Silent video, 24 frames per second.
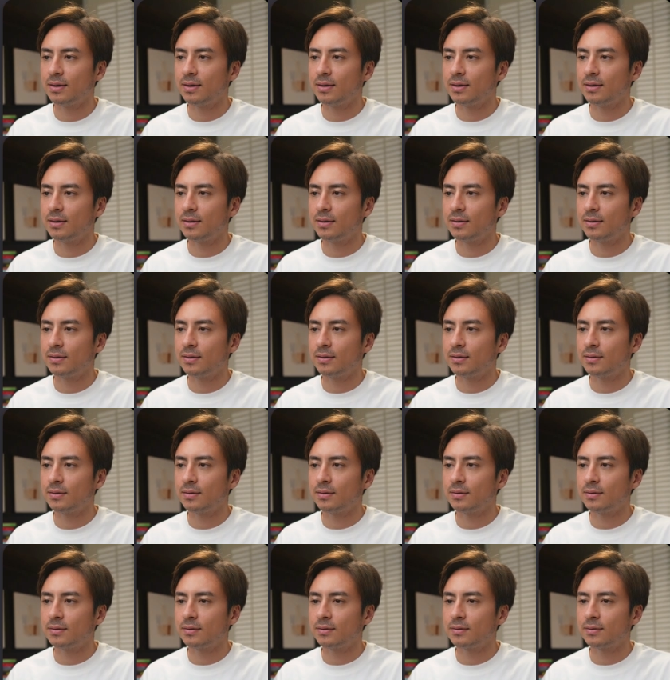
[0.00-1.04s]

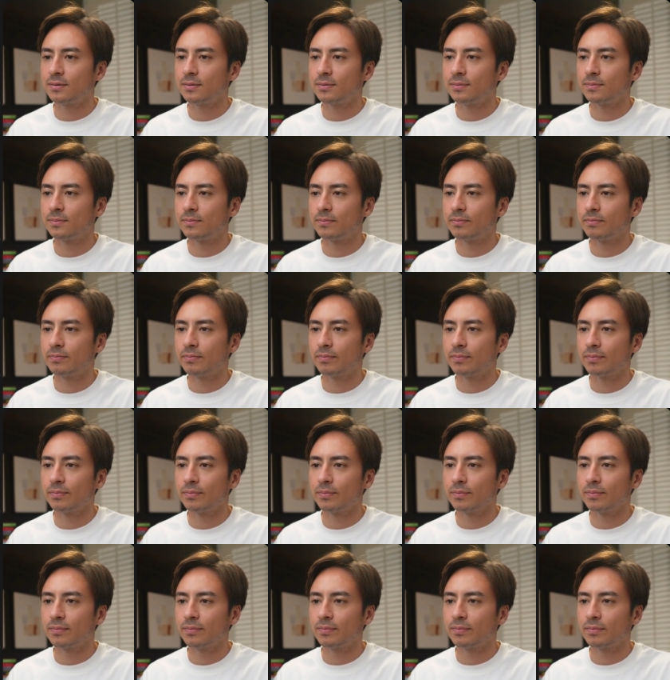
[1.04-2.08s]

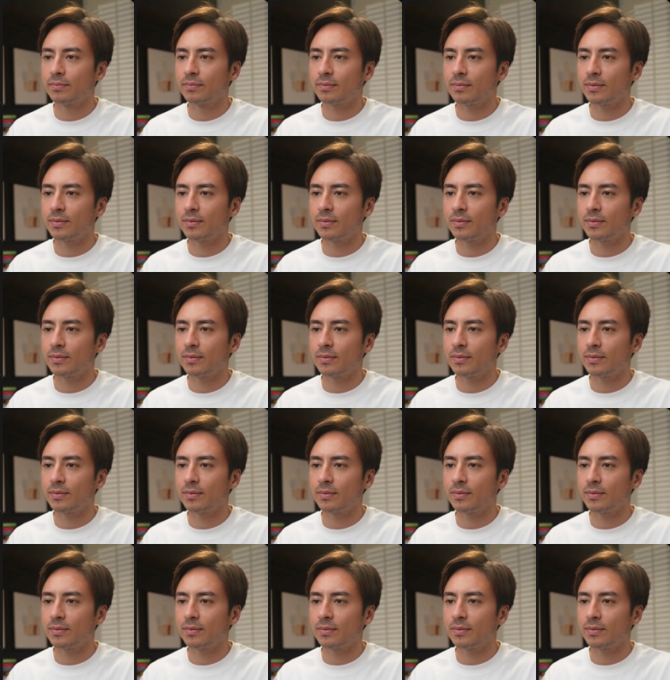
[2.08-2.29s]
No one is speaking in this clip.